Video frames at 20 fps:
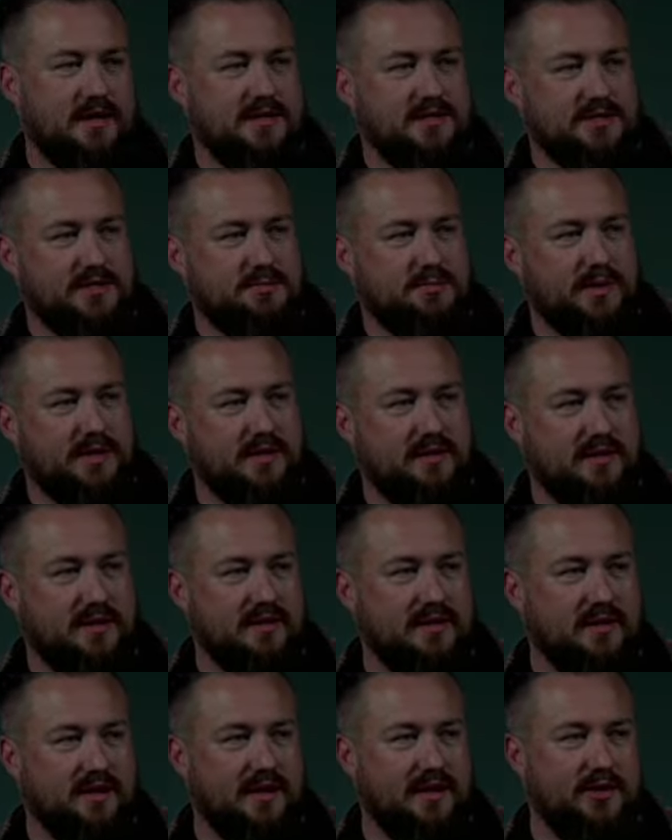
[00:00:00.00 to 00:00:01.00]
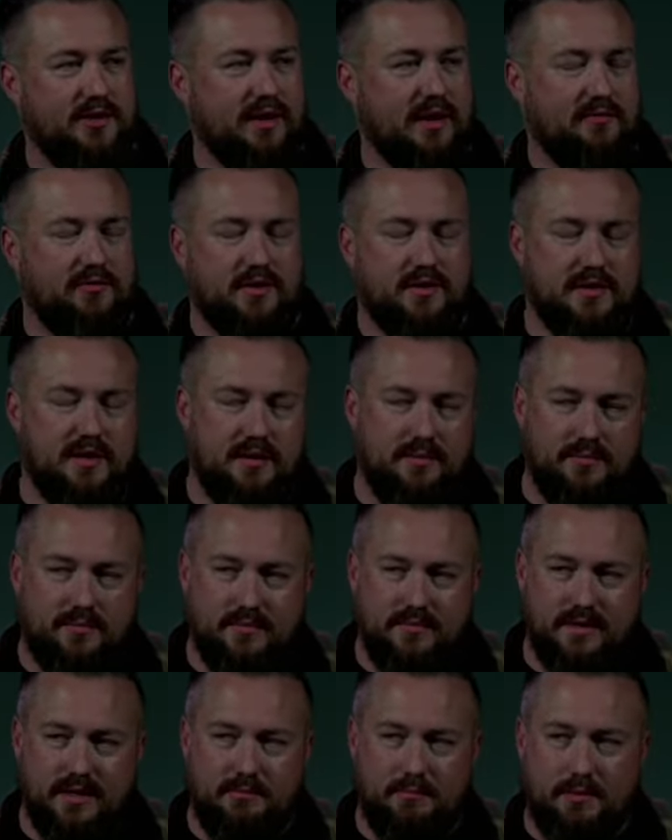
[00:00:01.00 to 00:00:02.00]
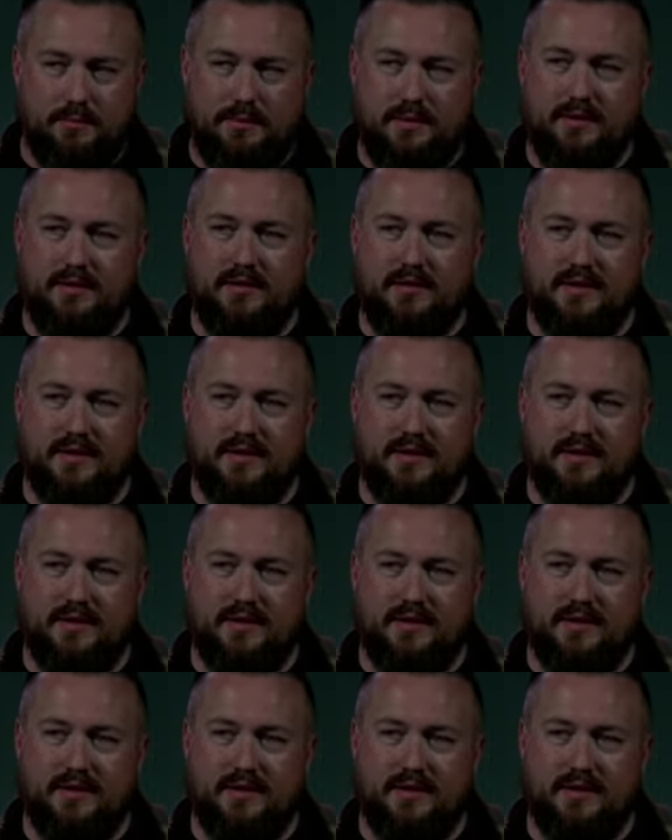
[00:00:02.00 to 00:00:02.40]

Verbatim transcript: of just be a thing that I do every time that I'm up here.